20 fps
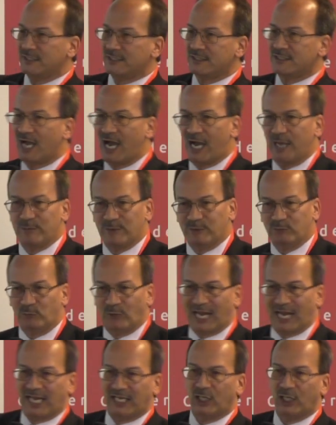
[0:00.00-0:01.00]
time and
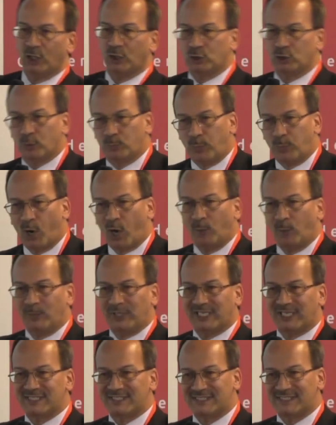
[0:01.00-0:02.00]
rank,
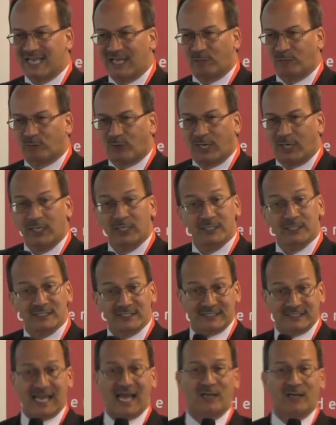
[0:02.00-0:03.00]
department, etc.,
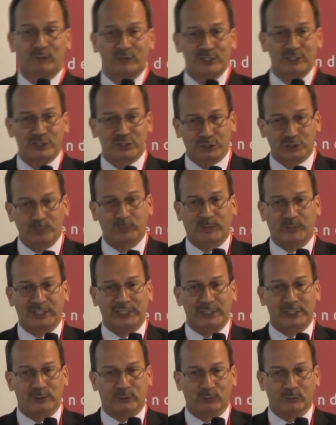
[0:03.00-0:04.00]
salary should be
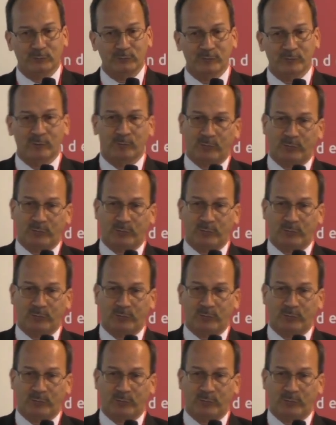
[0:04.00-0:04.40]
equal.